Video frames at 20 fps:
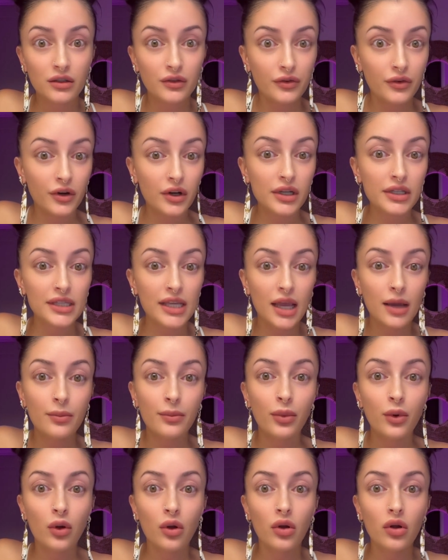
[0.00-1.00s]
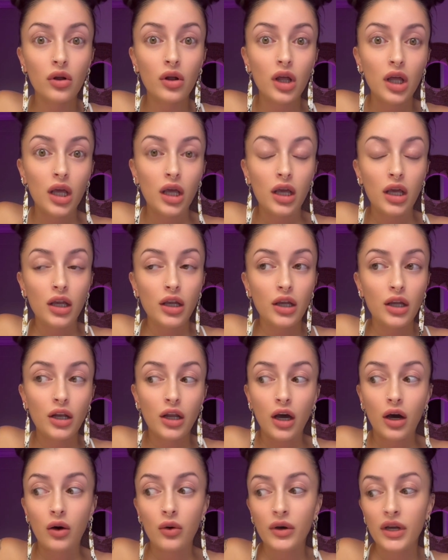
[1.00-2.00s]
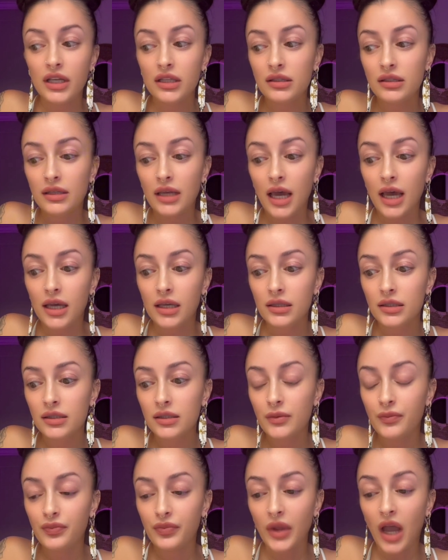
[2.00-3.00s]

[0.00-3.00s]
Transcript: For example, it says,